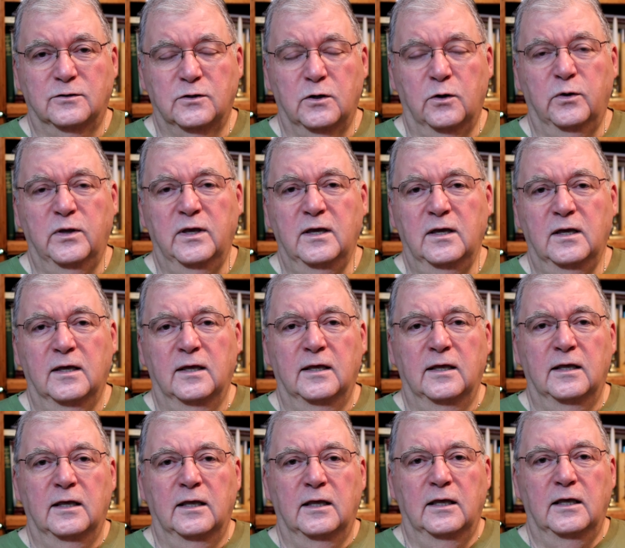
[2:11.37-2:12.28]
So he,
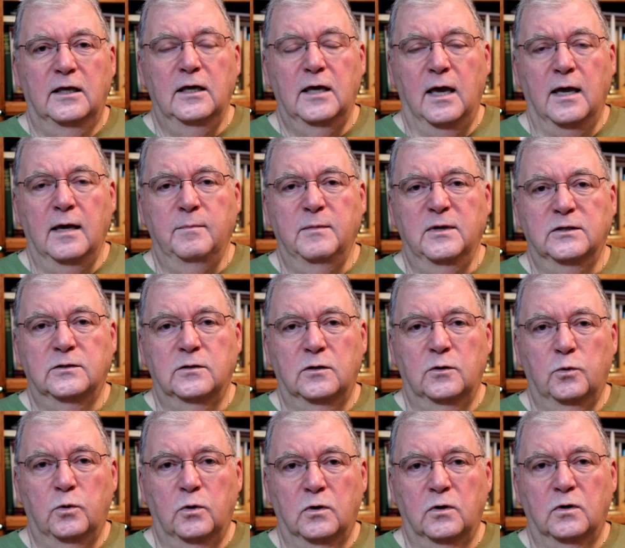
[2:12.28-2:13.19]
he came into
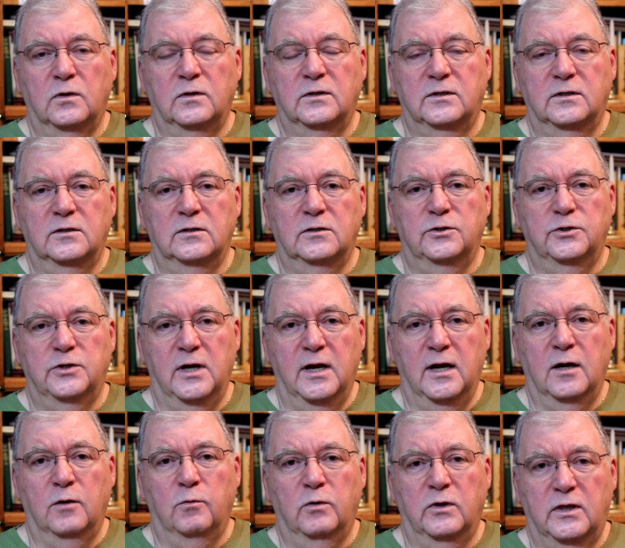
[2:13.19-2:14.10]
the world to
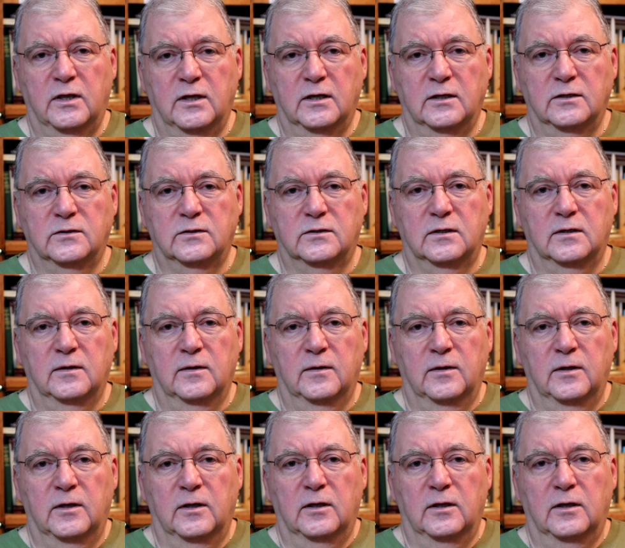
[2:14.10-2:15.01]
share with us
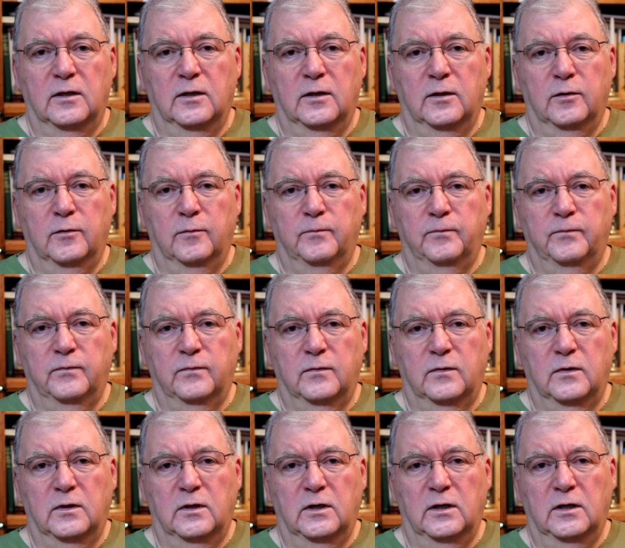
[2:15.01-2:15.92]
um,
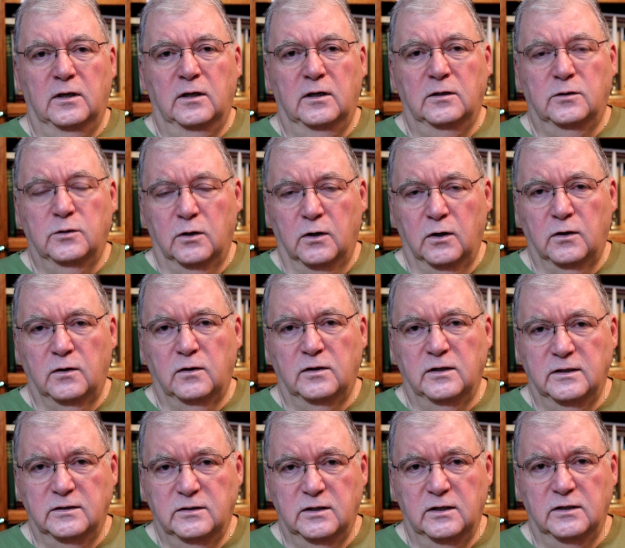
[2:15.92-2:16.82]
the
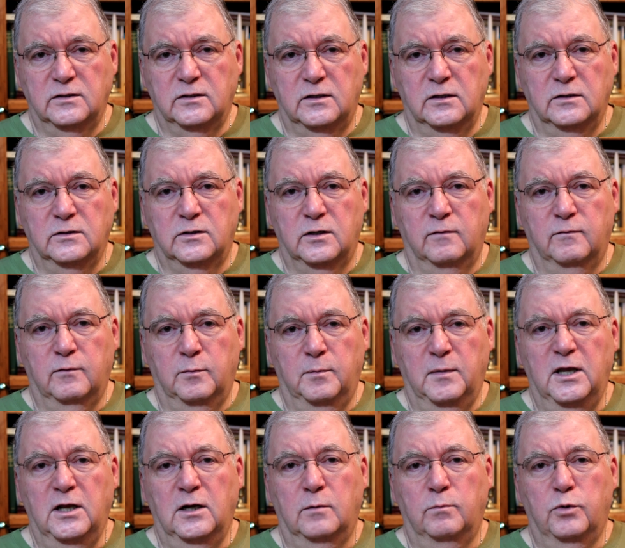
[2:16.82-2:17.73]
eternal existence of
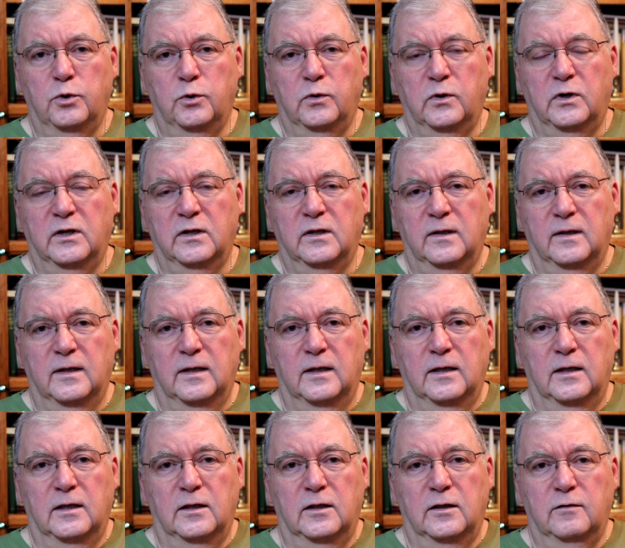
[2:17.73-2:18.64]
Amida Buddha,
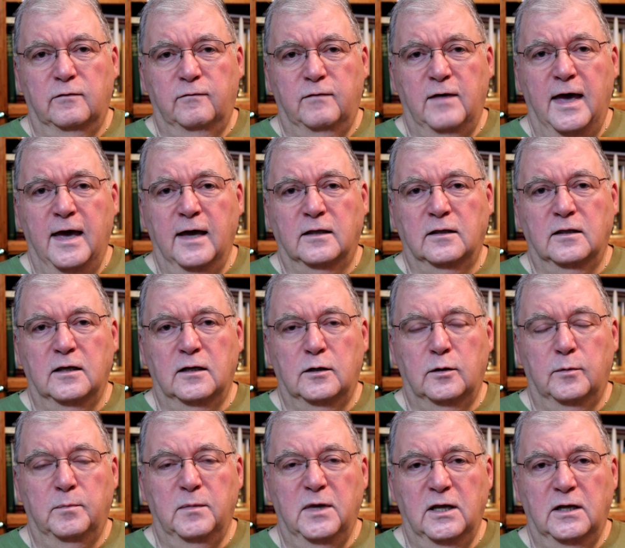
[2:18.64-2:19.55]
the fact
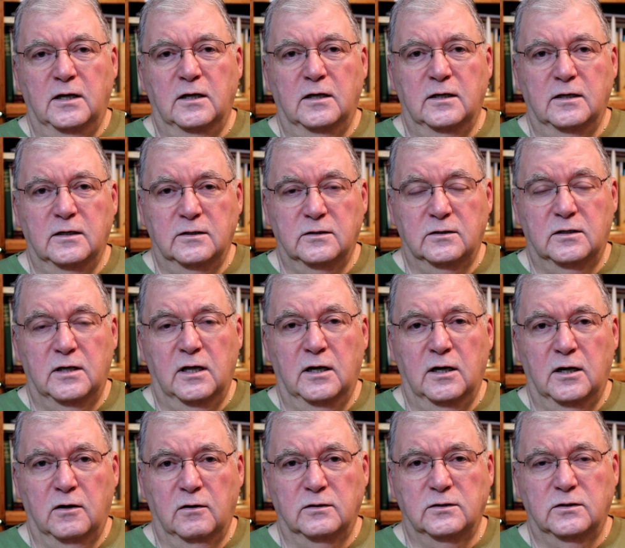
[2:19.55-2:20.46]
that Amida is
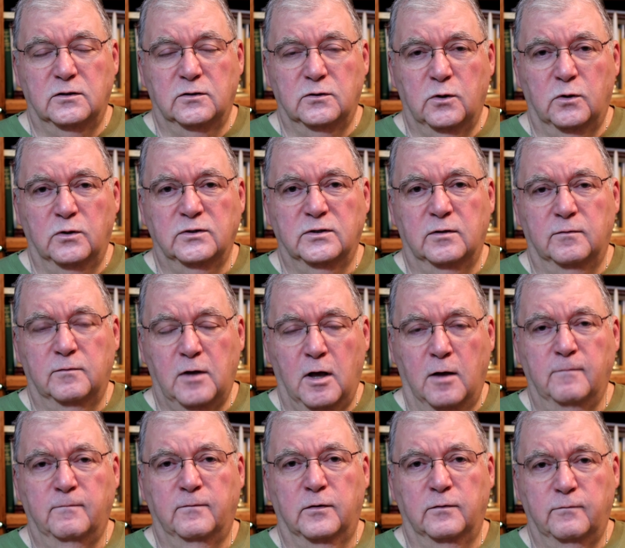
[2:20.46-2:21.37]
there as a source of
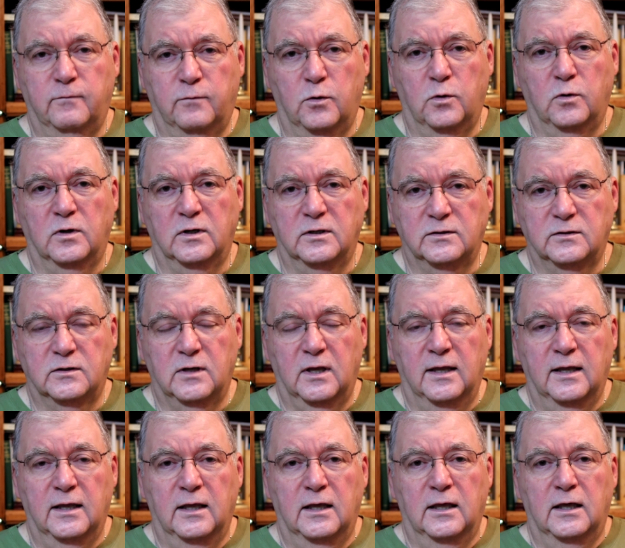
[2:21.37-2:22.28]
comfort for us,
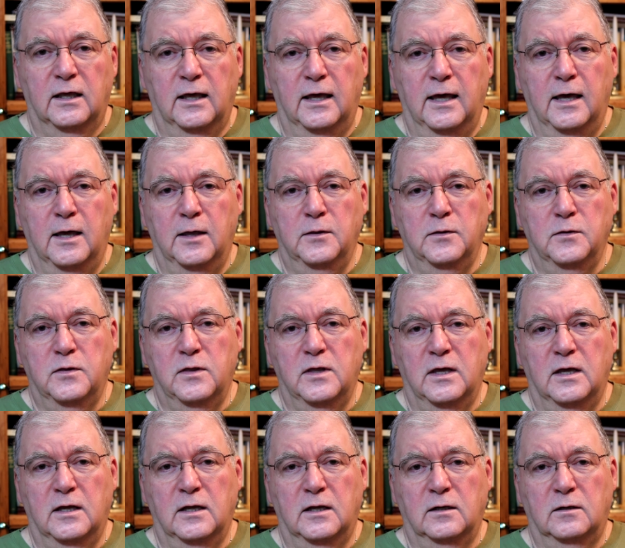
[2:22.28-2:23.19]
and
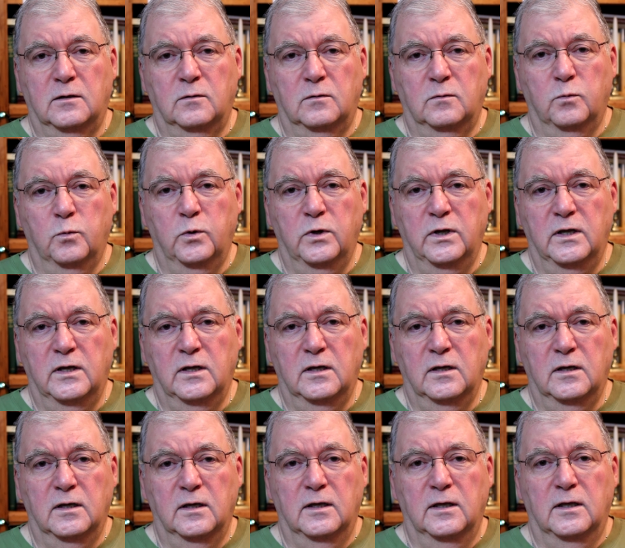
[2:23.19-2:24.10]
that
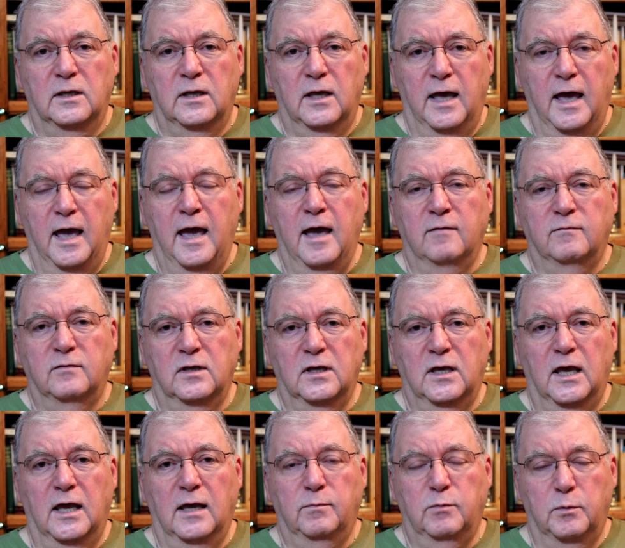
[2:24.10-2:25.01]
we have
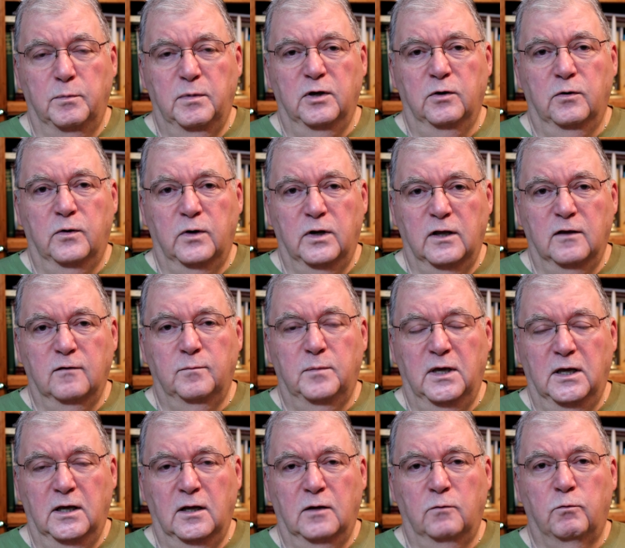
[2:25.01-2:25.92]
the capability
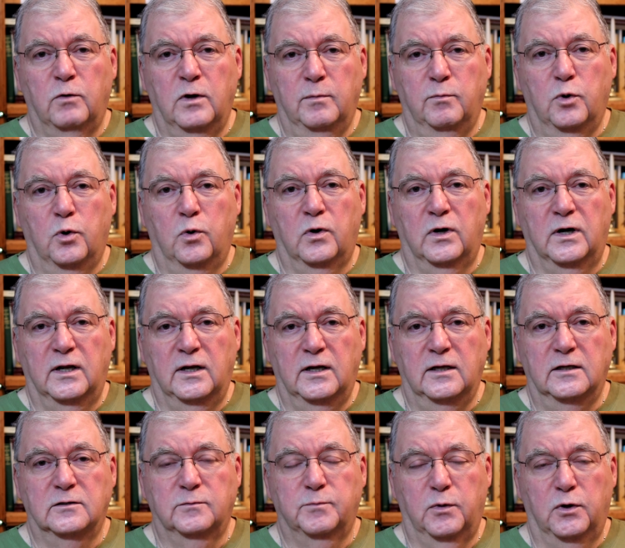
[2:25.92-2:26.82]
of being reborn in
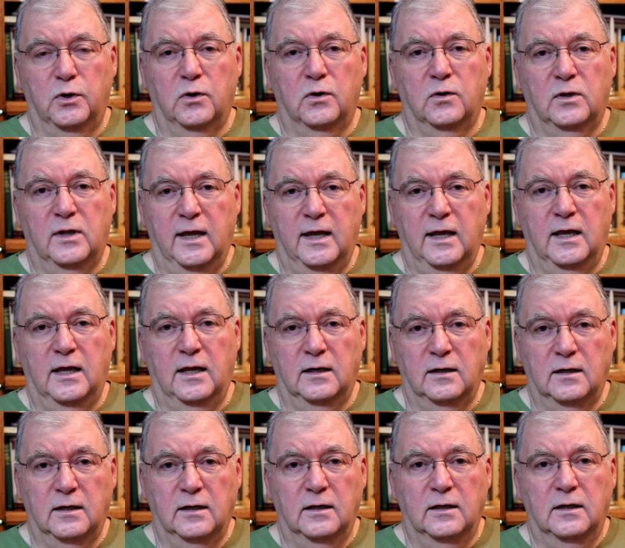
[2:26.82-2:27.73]
his pure
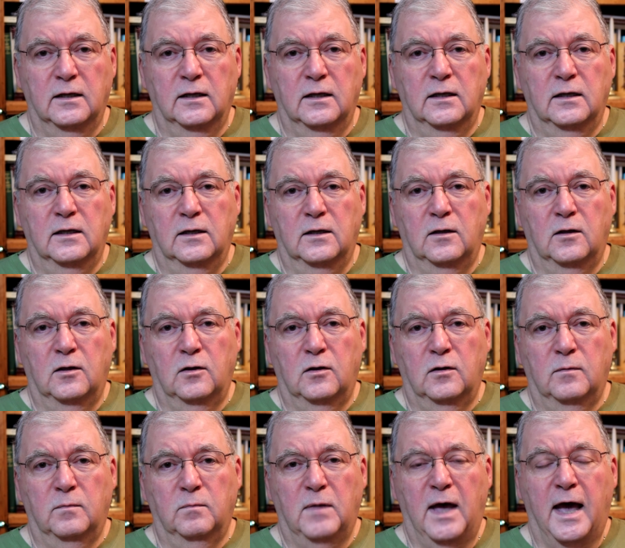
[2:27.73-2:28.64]
land,
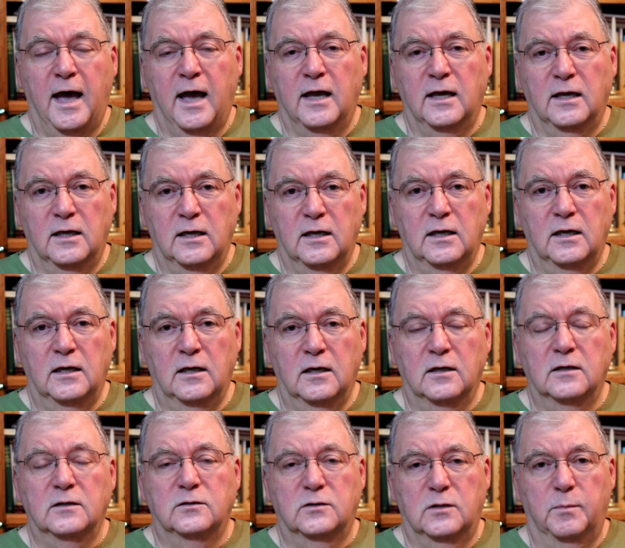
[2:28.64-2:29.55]
um,
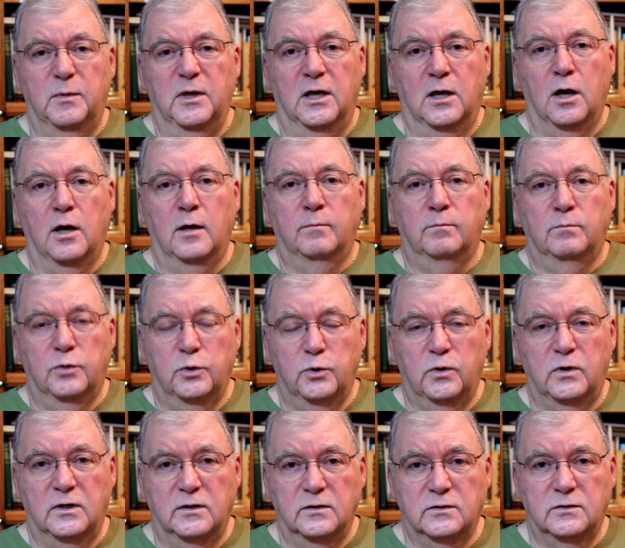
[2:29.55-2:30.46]
i.e., to become
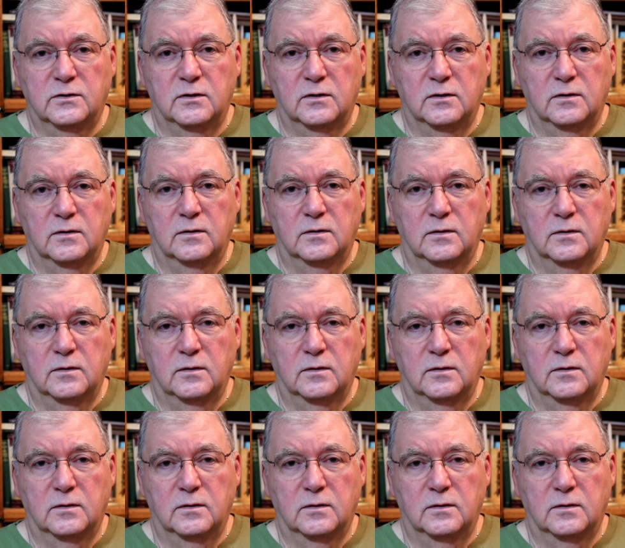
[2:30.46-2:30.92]
Buddhas.